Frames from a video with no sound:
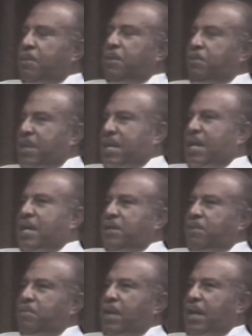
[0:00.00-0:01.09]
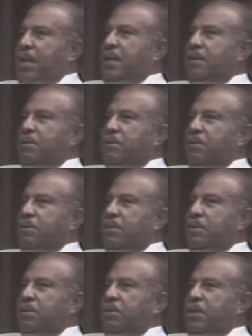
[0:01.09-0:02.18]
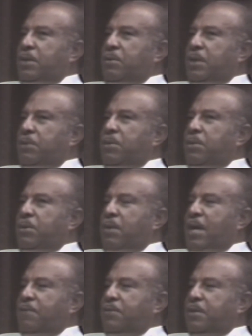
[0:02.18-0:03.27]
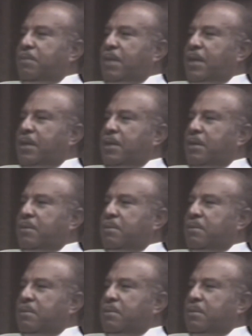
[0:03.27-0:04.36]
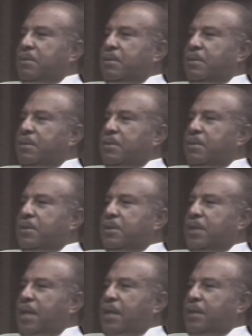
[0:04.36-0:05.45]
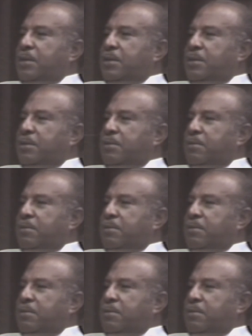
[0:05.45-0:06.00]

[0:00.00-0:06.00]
but be that as it may, we knew that we were going to have to make a stance,